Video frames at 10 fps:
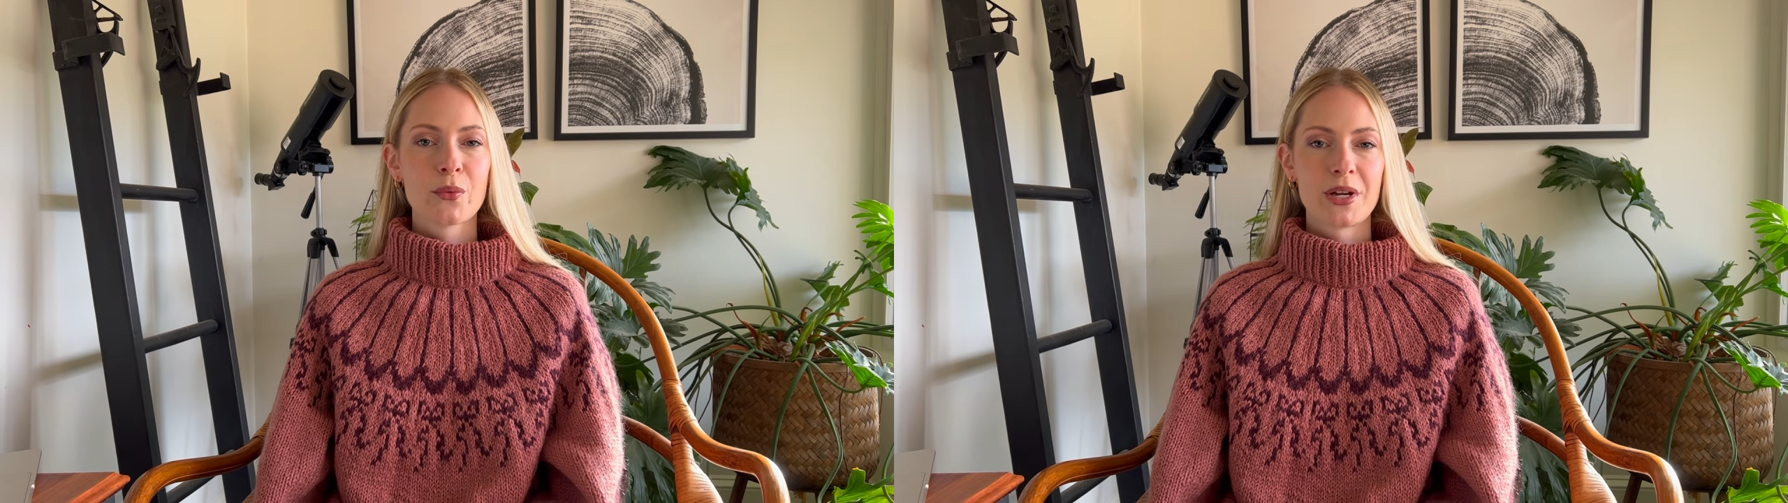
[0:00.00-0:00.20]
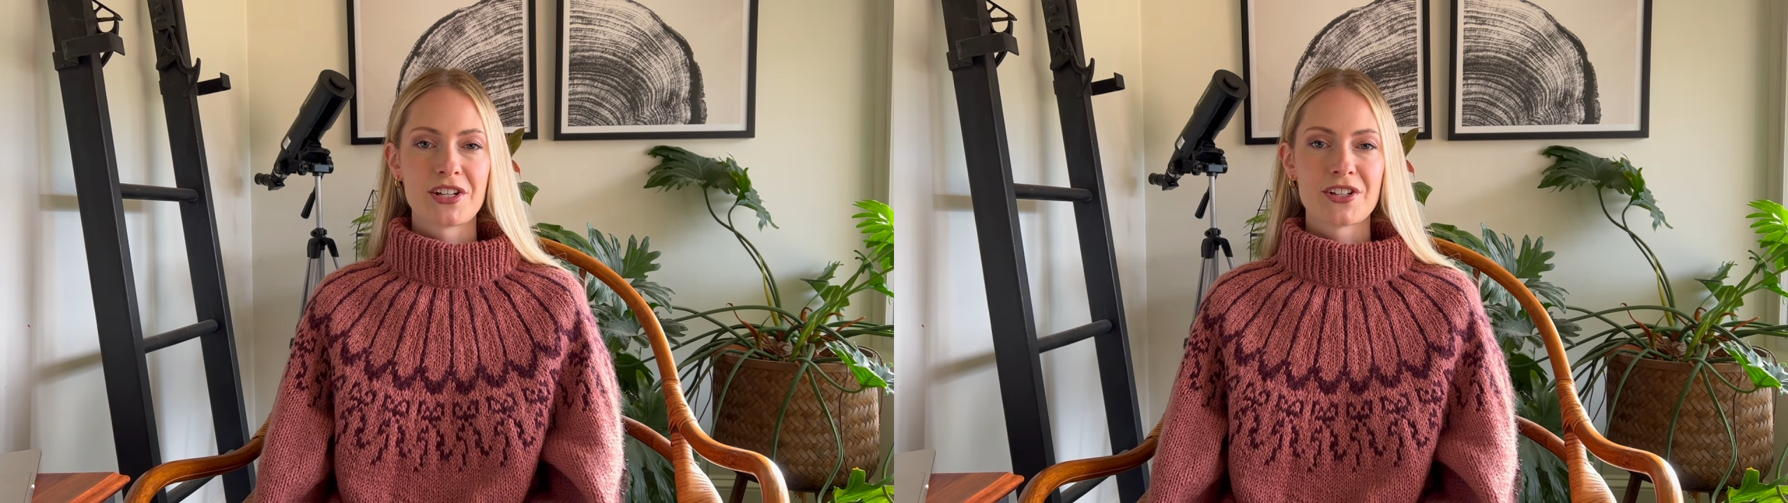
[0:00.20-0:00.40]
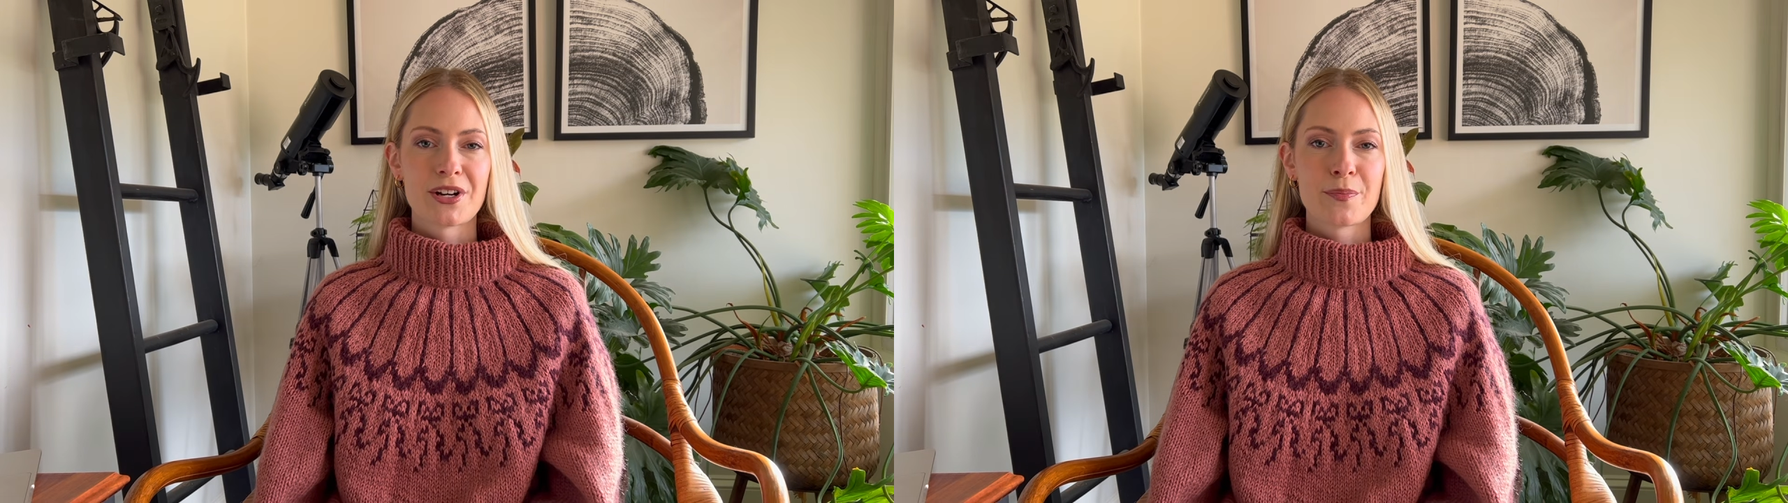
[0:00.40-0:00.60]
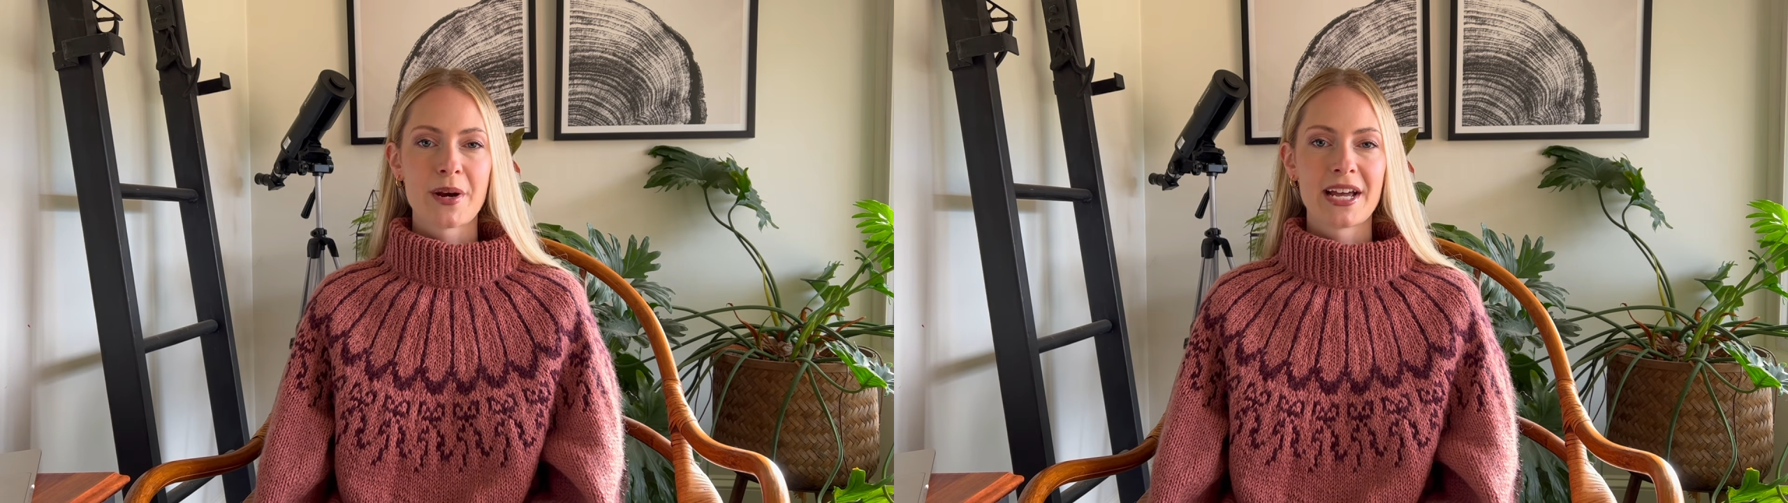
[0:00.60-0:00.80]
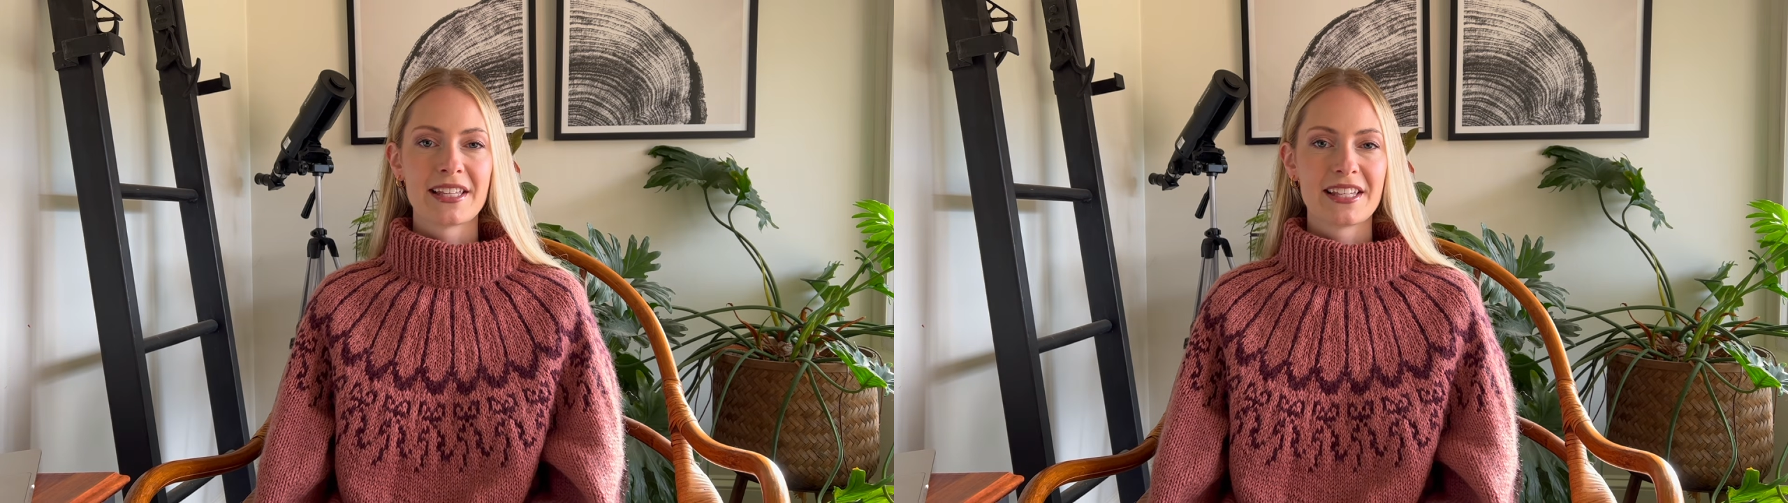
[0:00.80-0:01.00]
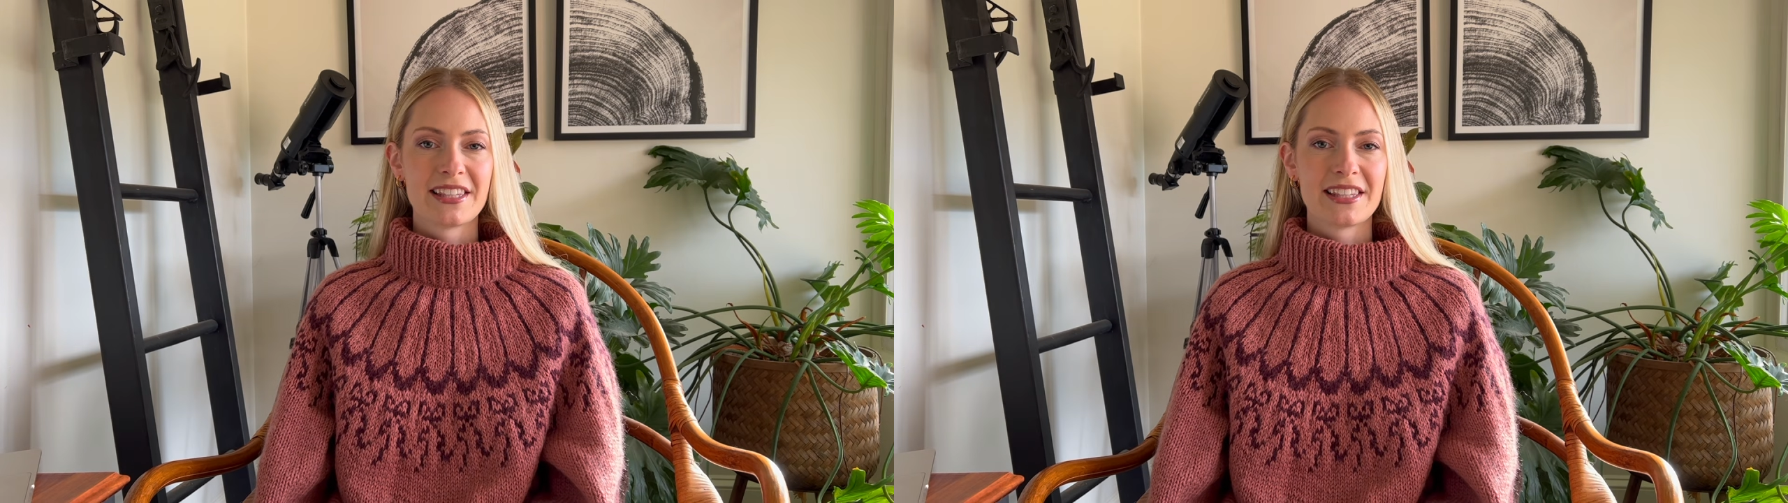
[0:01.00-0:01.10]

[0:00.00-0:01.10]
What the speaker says: Winter by